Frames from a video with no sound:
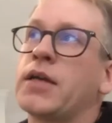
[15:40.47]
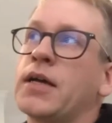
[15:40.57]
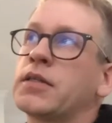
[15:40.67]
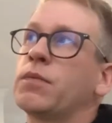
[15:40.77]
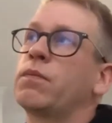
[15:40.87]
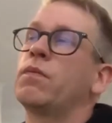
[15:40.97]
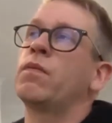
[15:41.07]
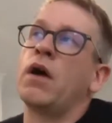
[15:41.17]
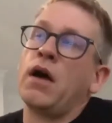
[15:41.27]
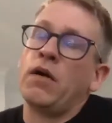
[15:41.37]

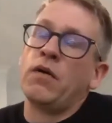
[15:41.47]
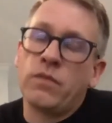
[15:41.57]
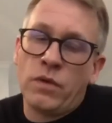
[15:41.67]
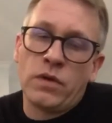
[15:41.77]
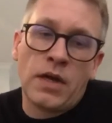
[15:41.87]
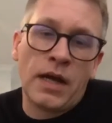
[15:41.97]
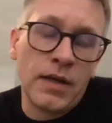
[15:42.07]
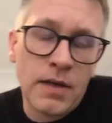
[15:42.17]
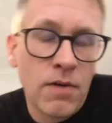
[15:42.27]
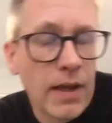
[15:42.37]

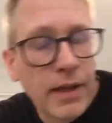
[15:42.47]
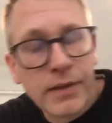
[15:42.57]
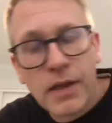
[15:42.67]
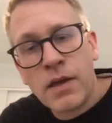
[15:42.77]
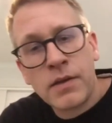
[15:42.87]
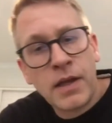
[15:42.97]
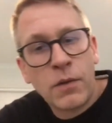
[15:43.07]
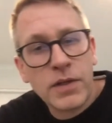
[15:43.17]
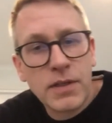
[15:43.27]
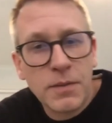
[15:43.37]
didn't really get that
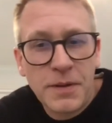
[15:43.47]
question.